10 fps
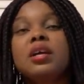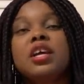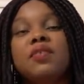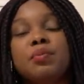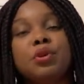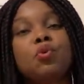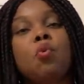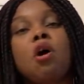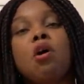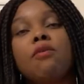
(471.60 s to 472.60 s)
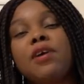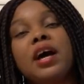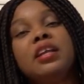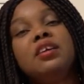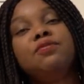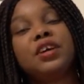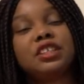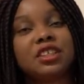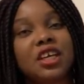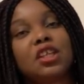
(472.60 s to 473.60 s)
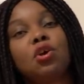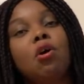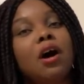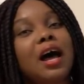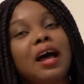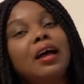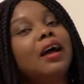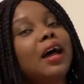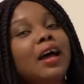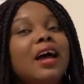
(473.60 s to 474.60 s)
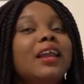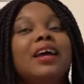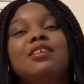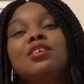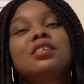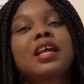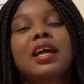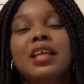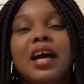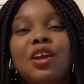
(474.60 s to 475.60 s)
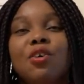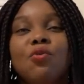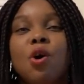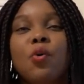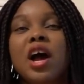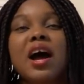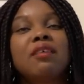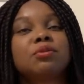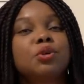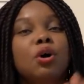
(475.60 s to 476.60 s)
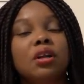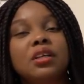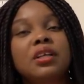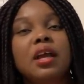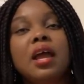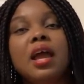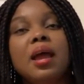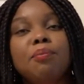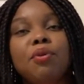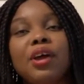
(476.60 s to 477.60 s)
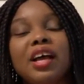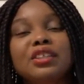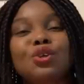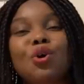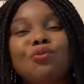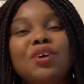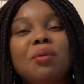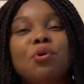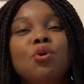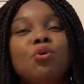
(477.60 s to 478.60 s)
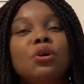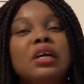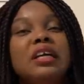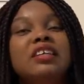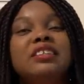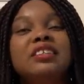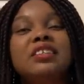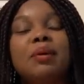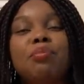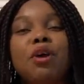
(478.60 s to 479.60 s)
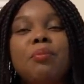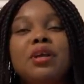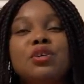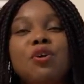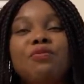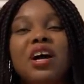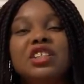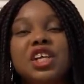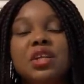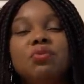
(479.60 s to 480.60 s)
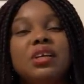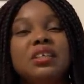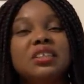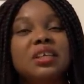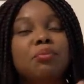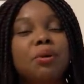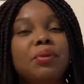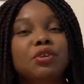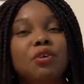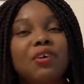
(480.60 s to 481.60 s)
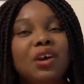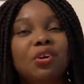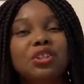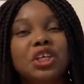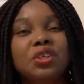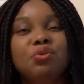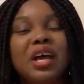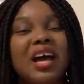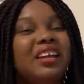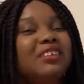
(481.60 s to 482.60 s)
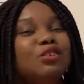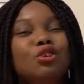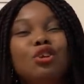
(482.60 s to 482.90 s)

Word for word: giving me the work of an investigator and I don't like that kind of work where I have to be calling employers to confirm, oh, is this employment offer genuine, is this employment offer not genuine? And